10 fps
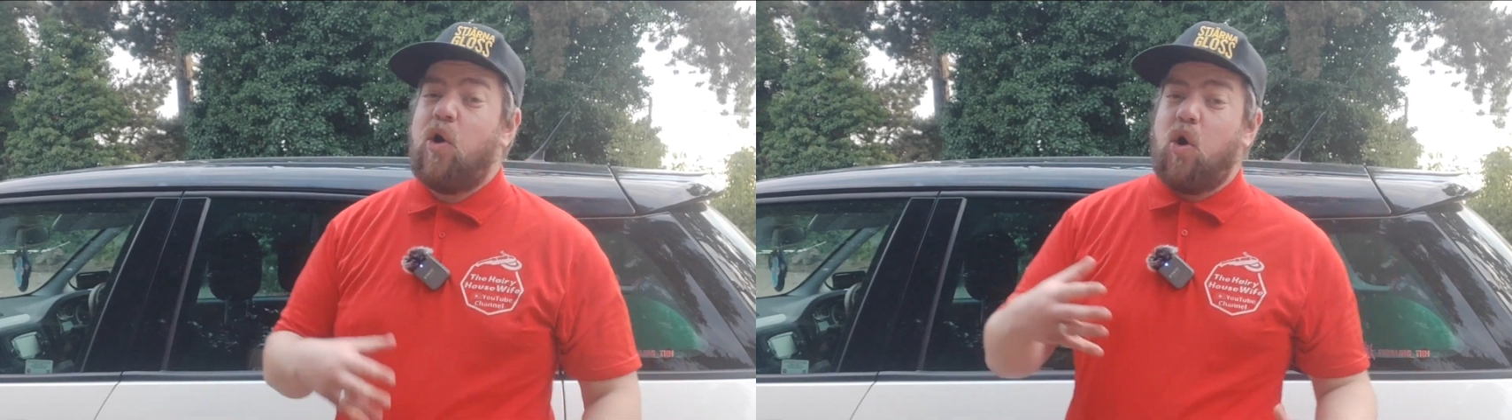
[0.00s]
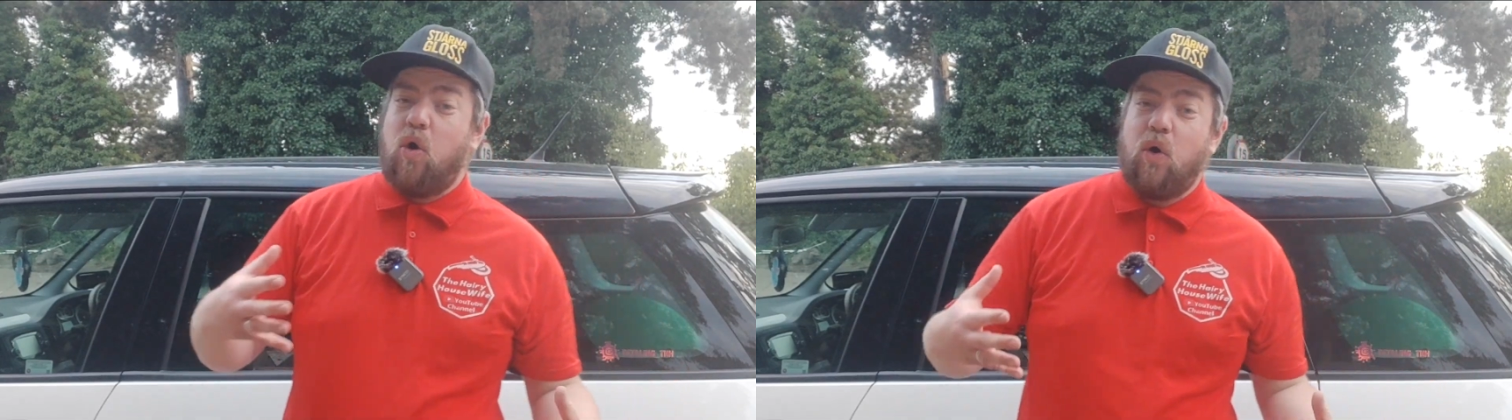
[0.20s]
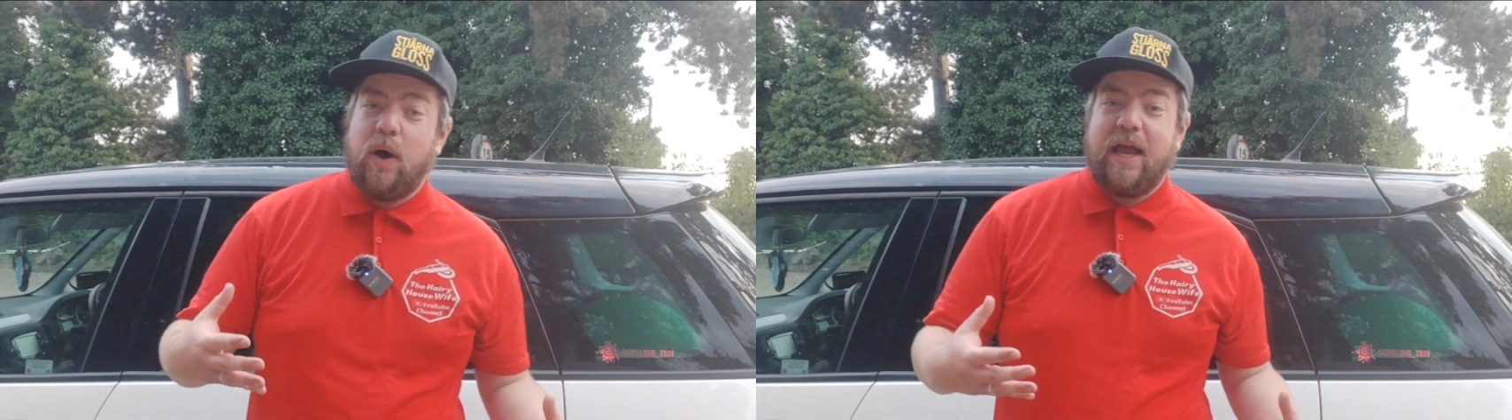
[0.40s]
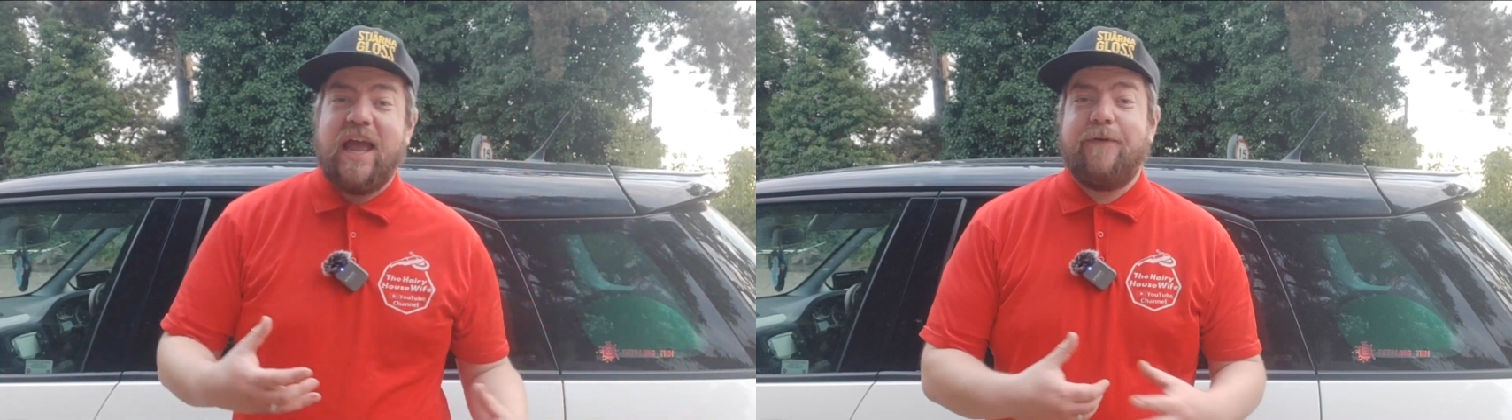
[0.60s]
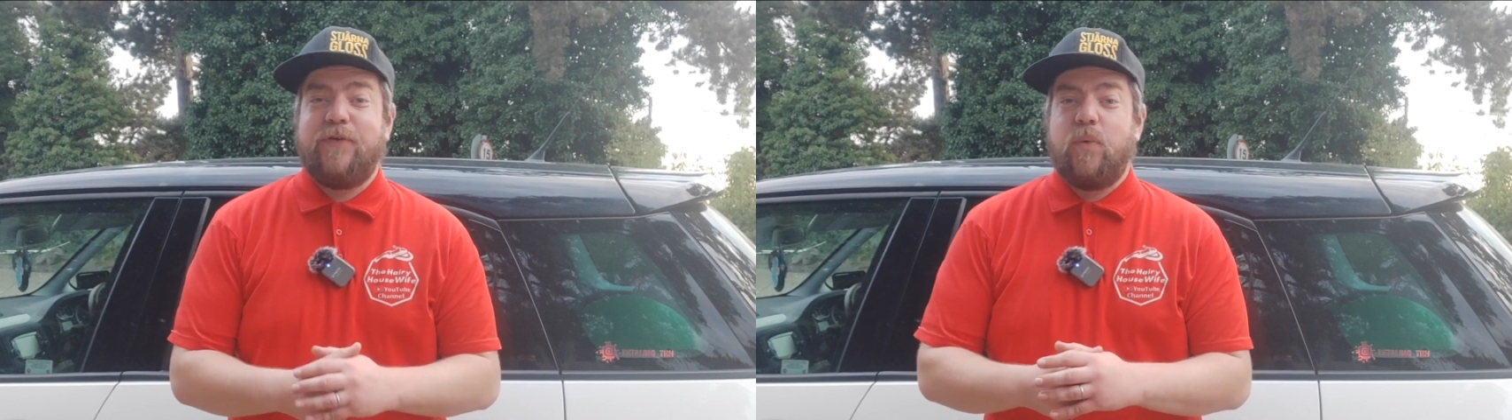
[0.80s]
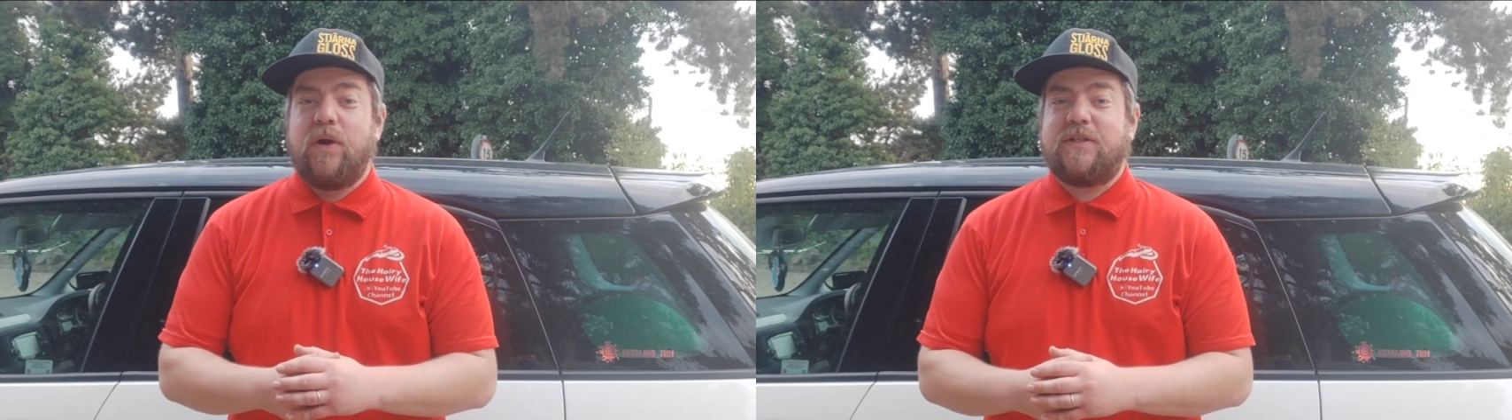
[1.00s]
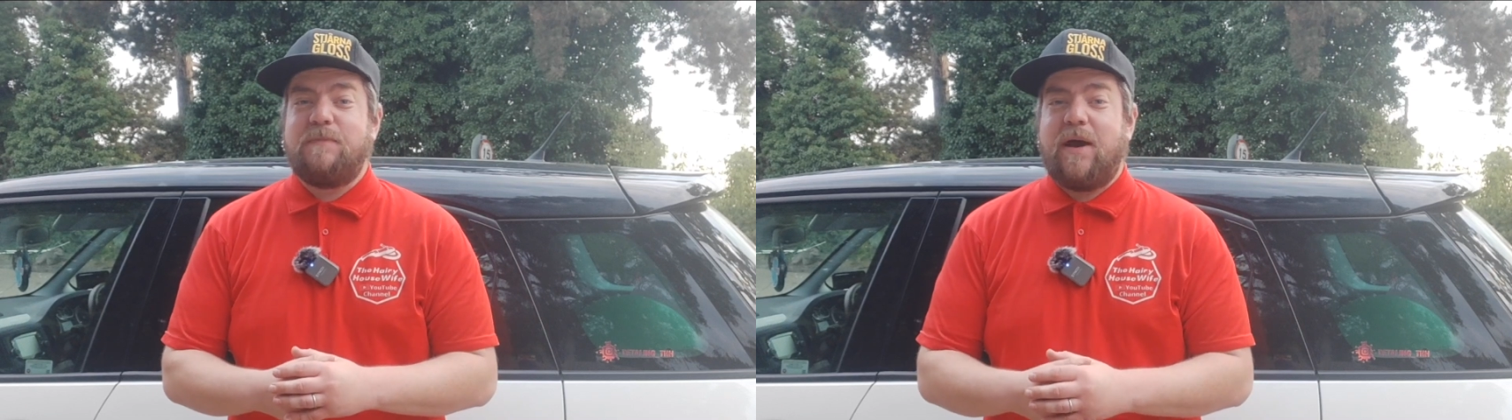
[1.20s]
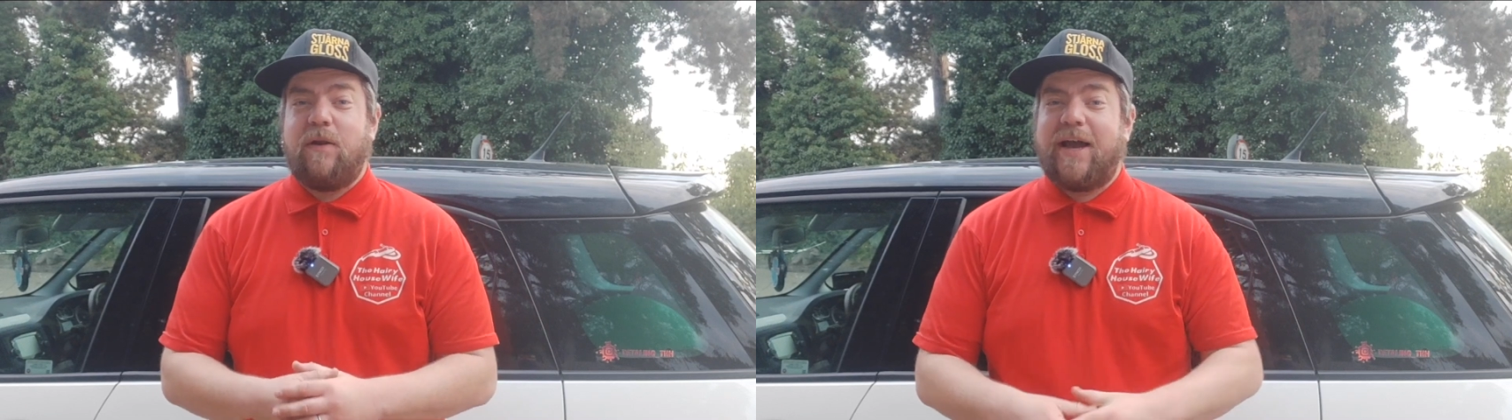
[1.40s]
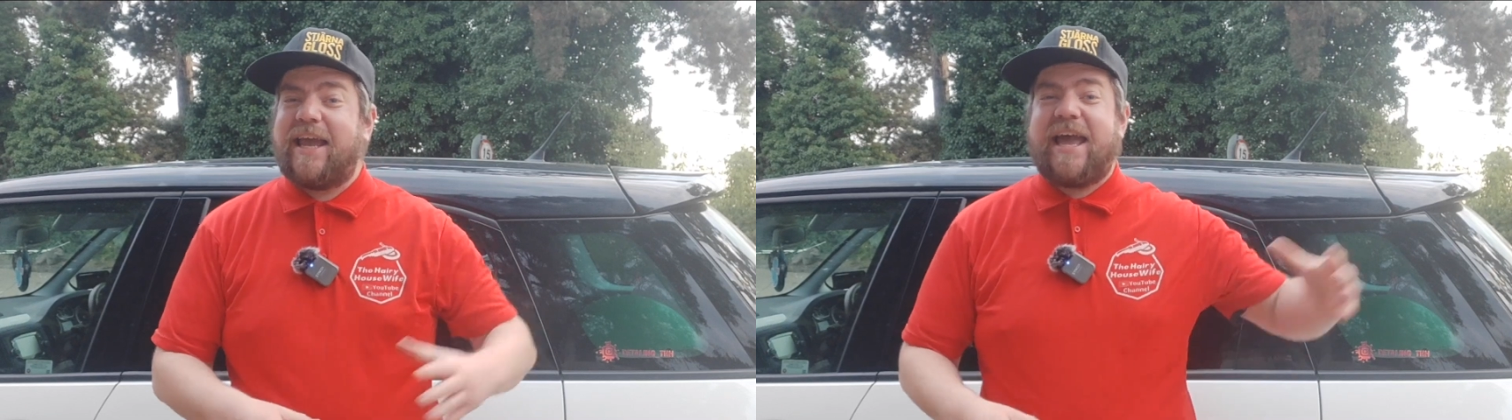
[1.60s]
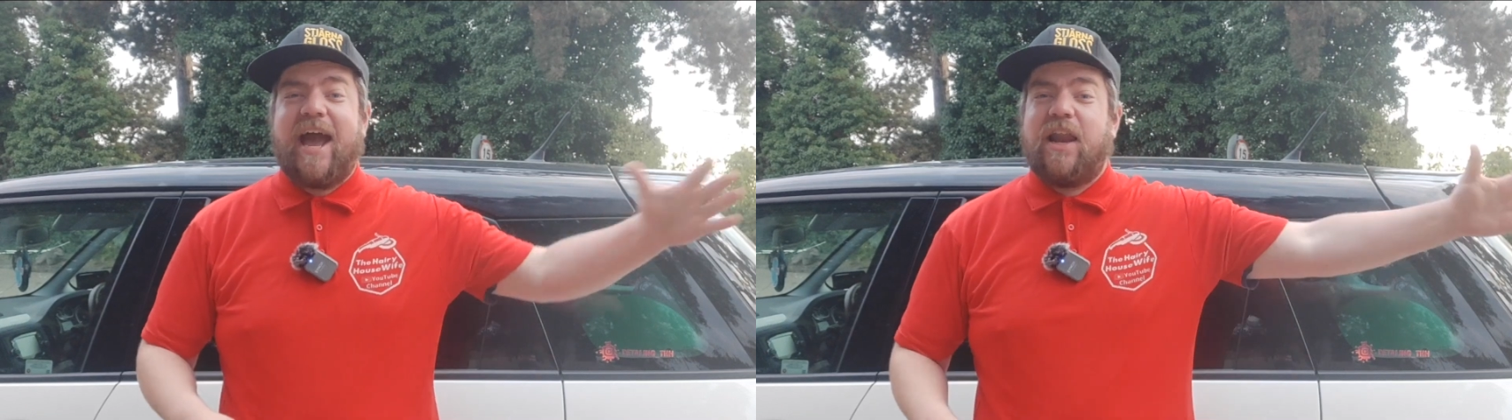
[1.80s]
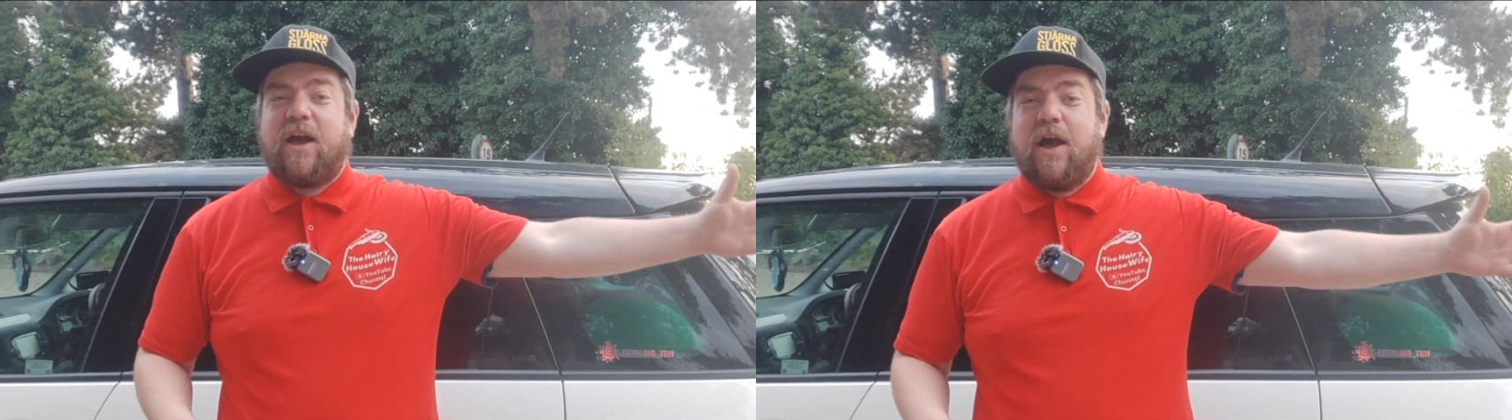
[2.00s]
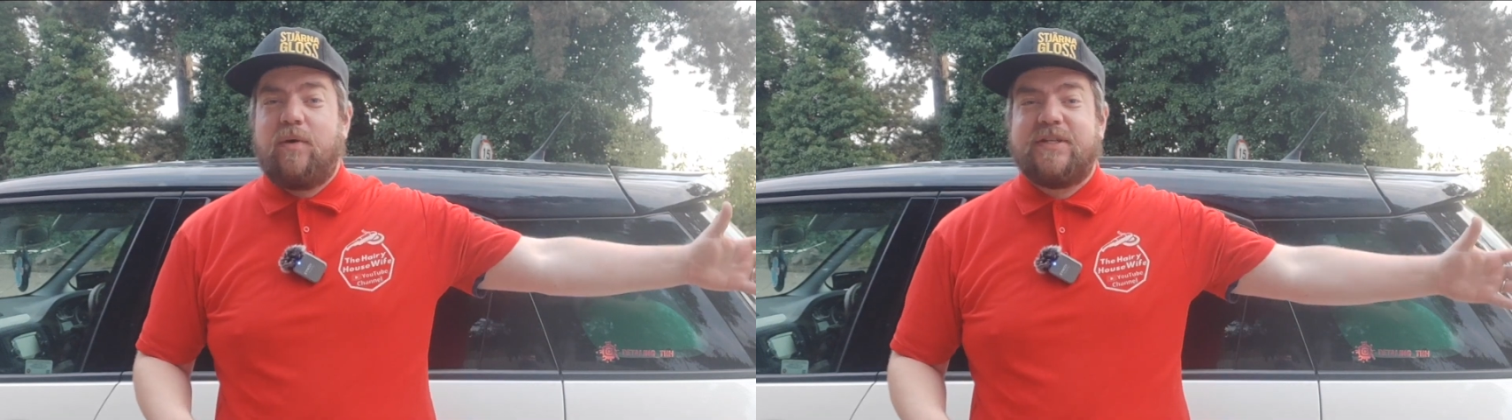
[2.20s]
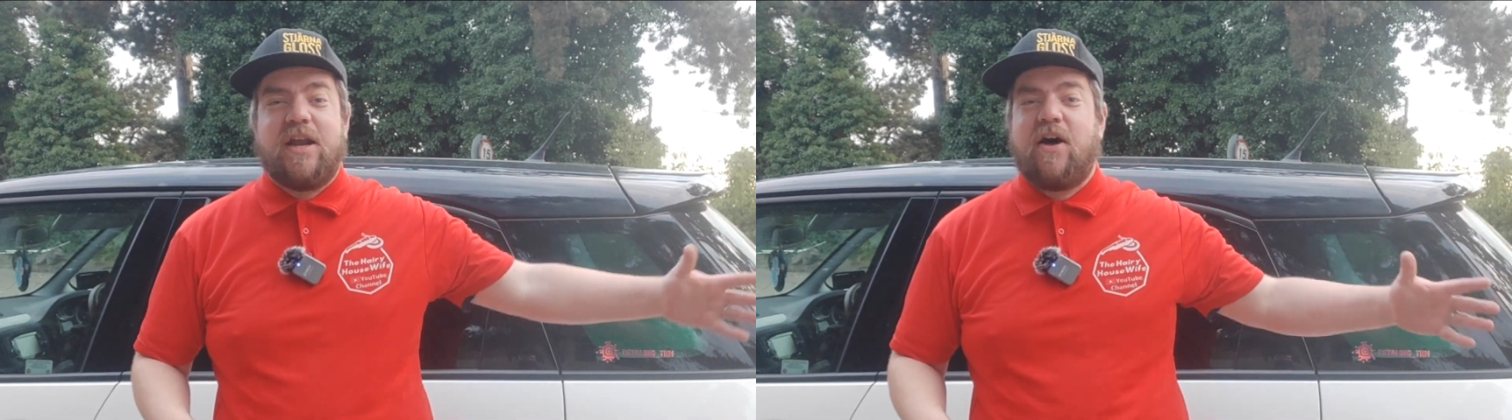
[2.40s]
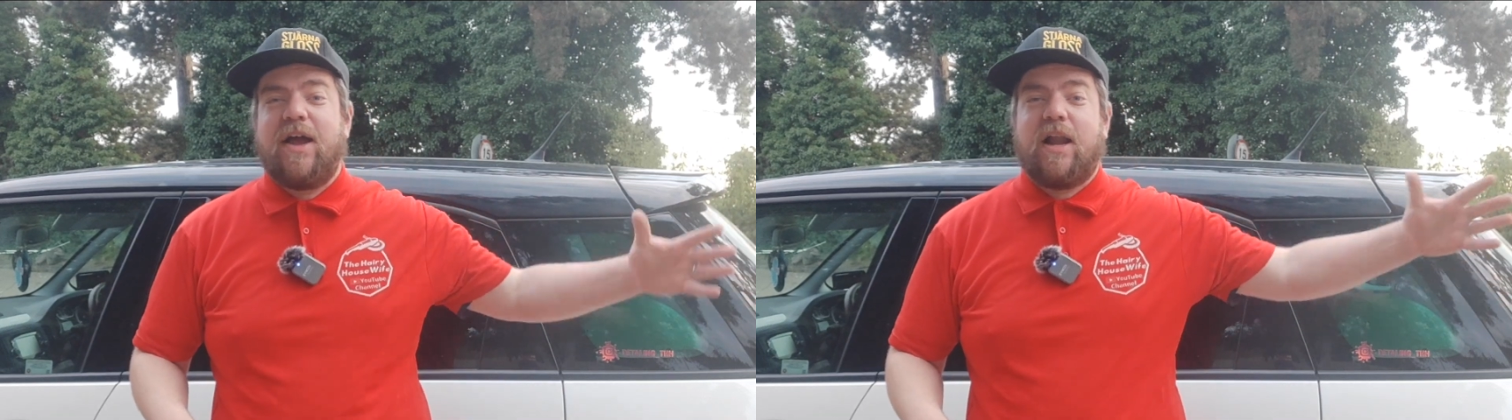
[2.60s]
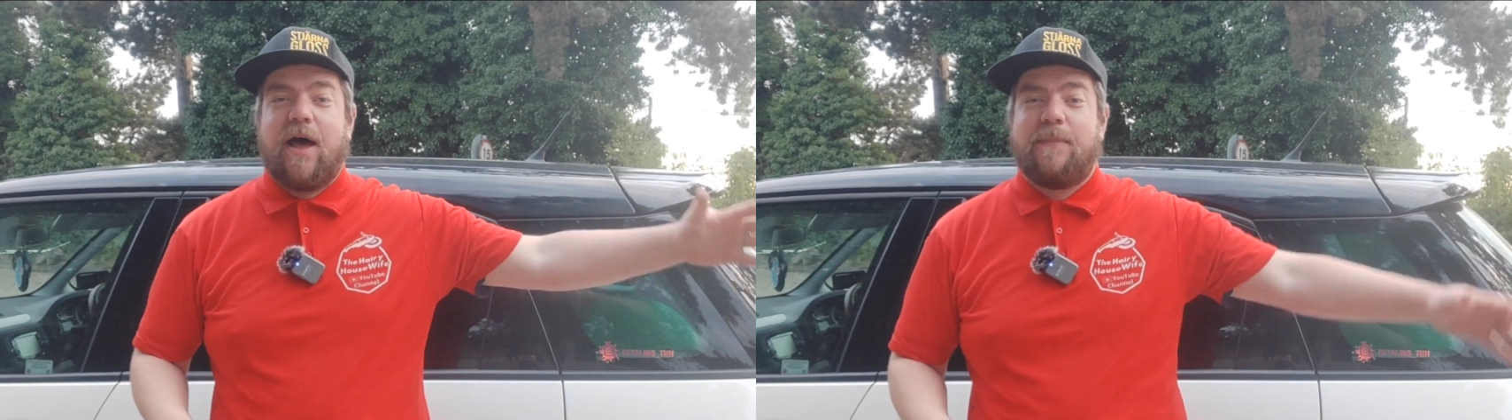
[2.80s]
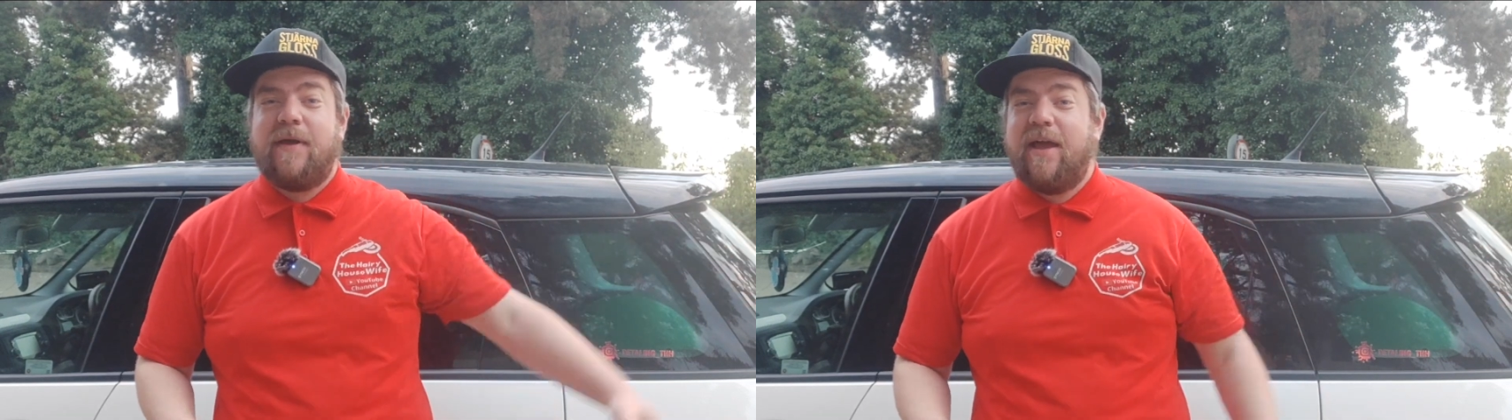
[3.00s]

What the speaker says: Or if you want to smell like a gaggle of girls in a nightclub,